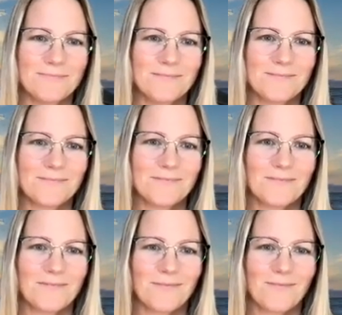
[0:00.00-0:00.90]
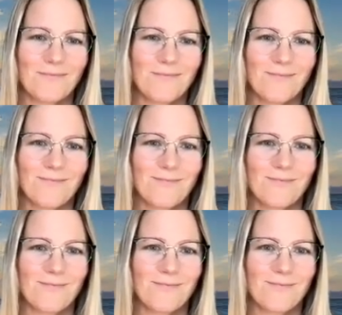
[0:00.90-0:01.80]

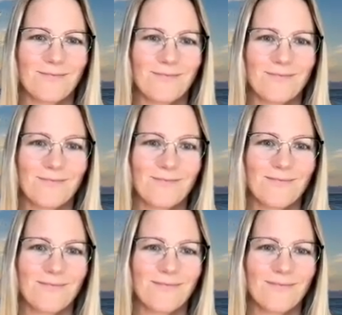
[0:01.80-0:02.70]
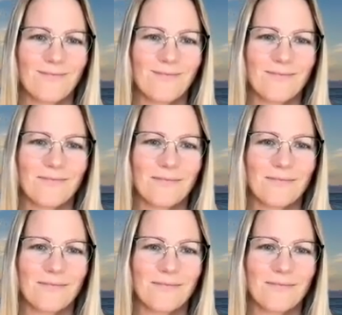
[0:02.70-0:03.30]
[no speech]